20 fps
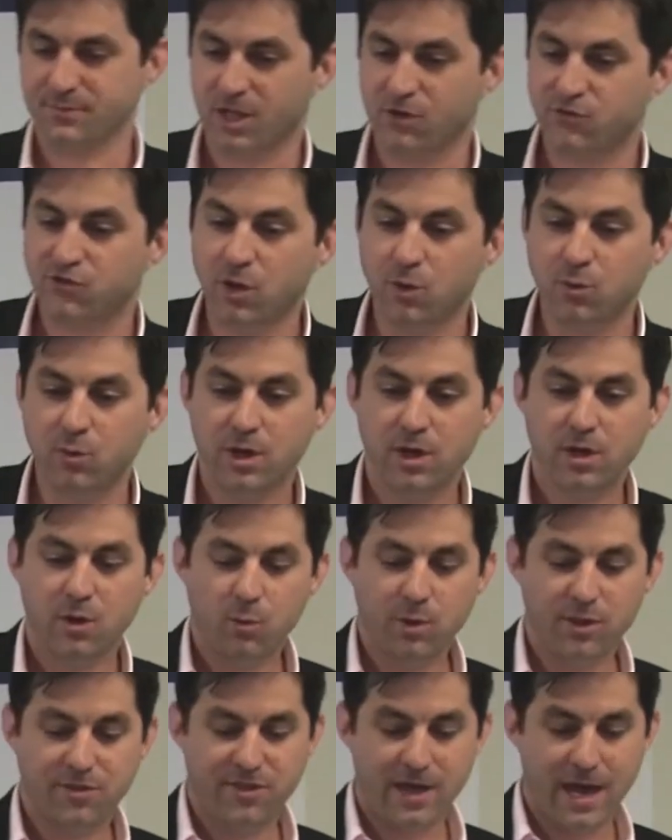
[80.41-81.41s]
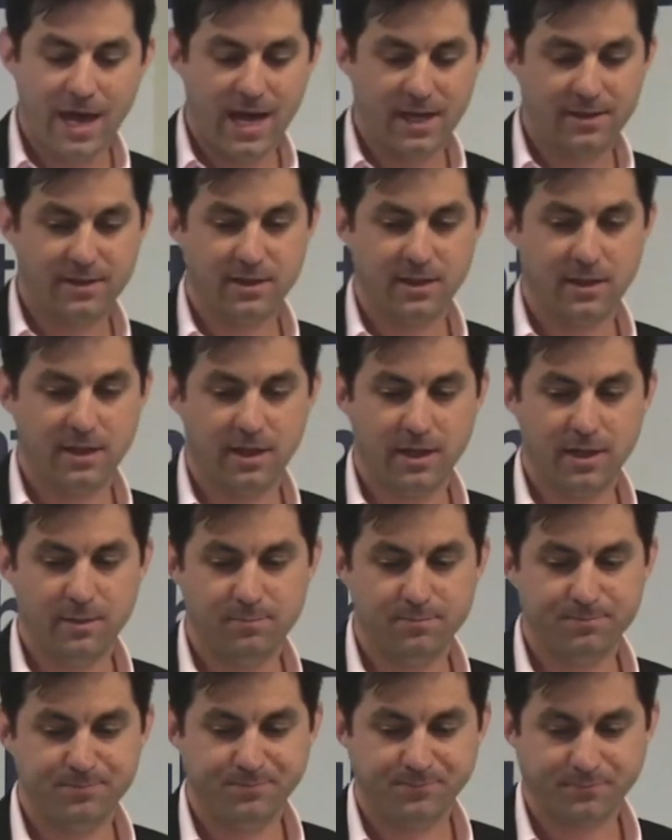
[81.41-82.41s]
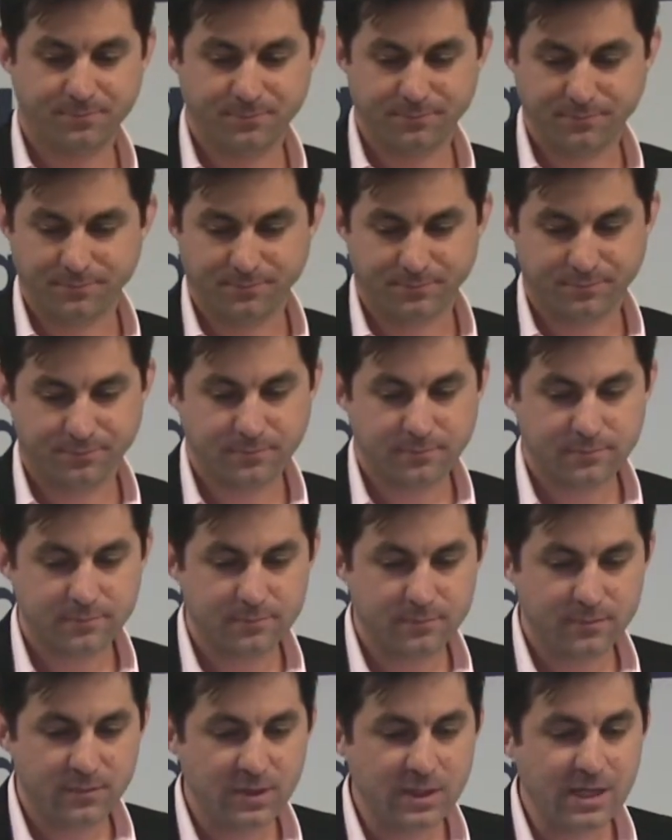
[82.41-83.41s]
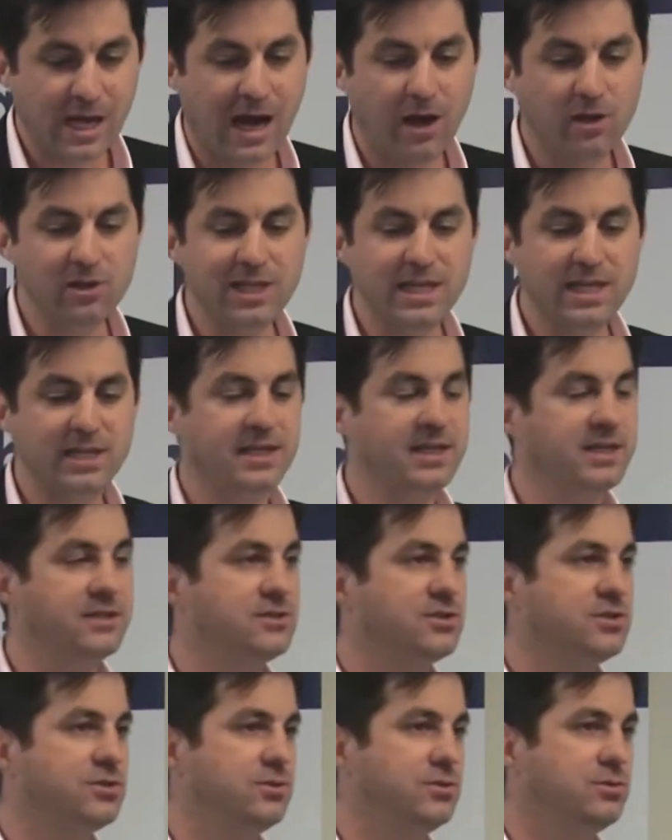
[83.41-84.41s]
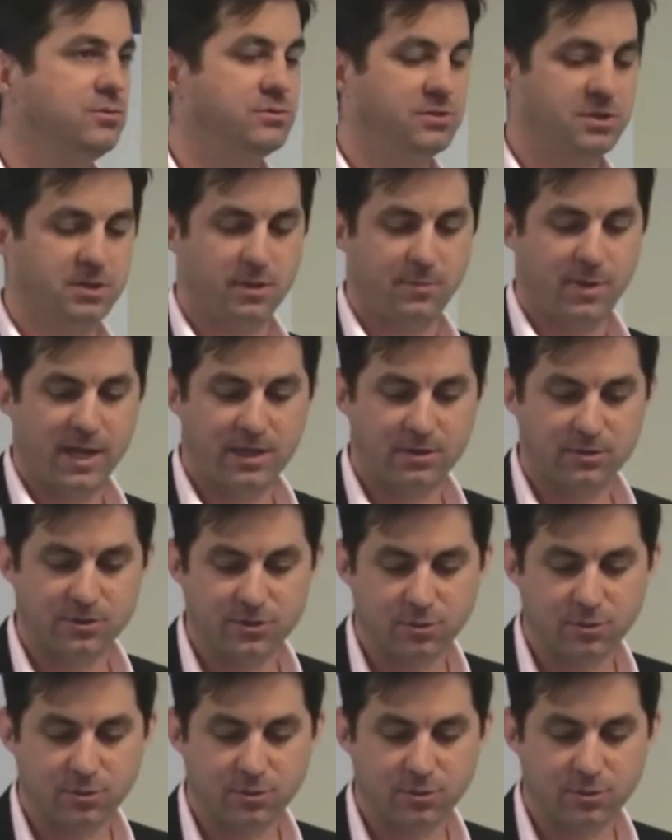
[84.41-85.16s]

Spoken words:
So with that, I'll lead into the panel.